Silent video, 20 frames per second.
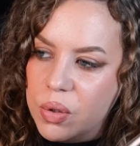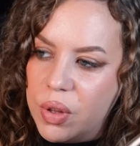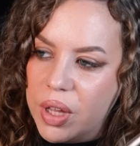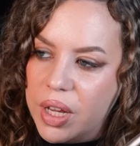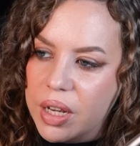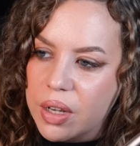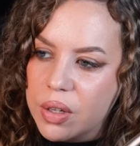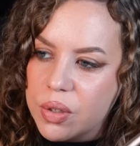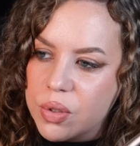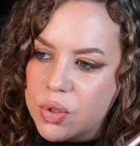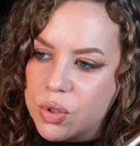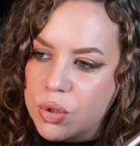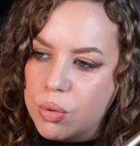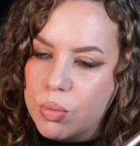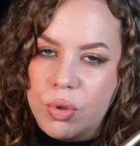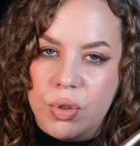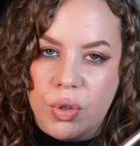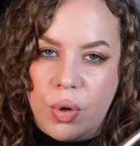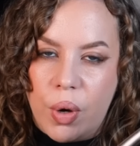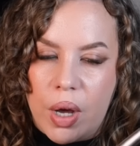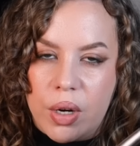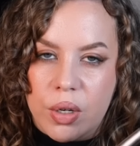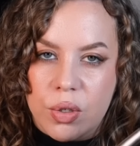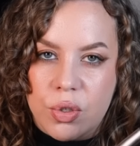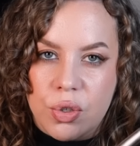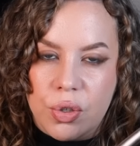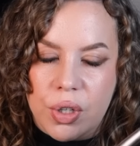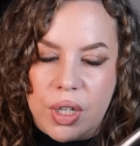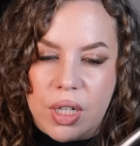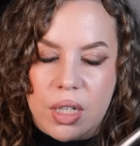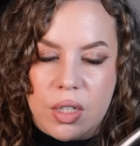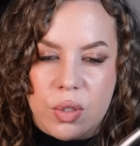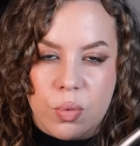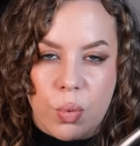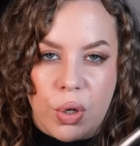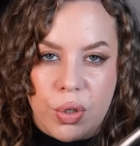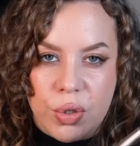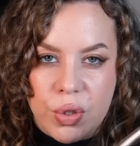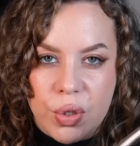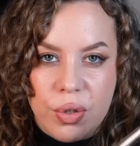who they assume will know how to treat his
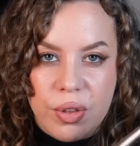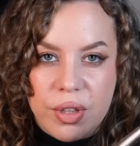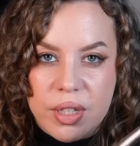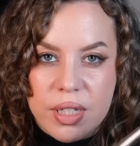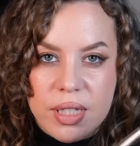one tooth